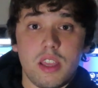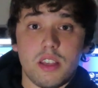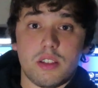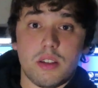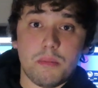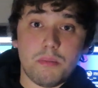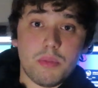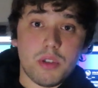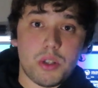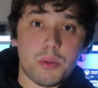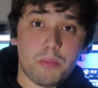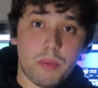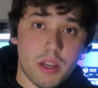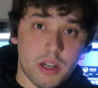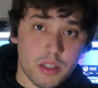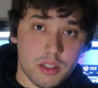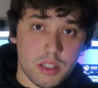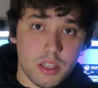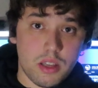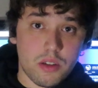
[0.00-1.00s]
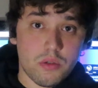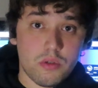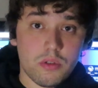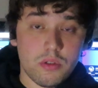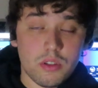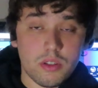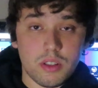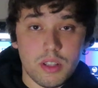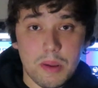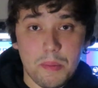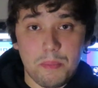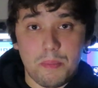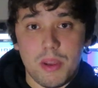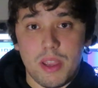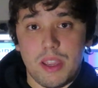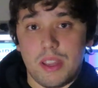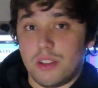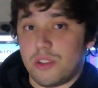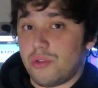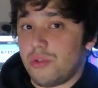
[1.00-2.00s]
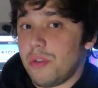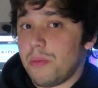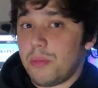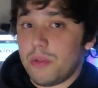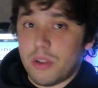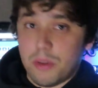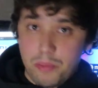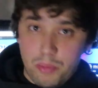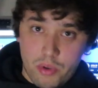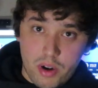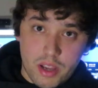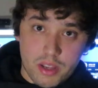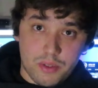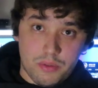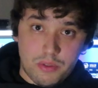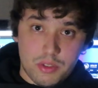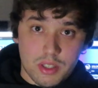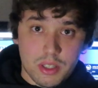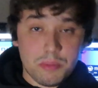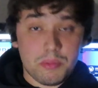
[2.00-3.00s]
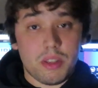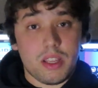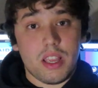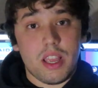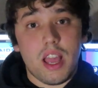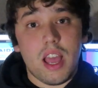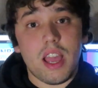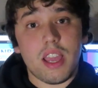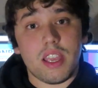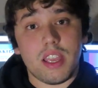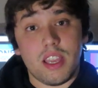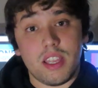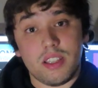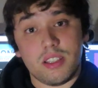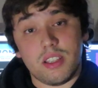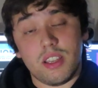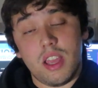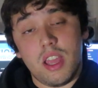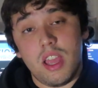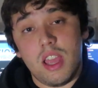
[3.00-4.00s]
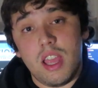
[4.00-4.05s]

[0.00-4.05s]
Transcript: is a much better deal than paying triple the price for something high-end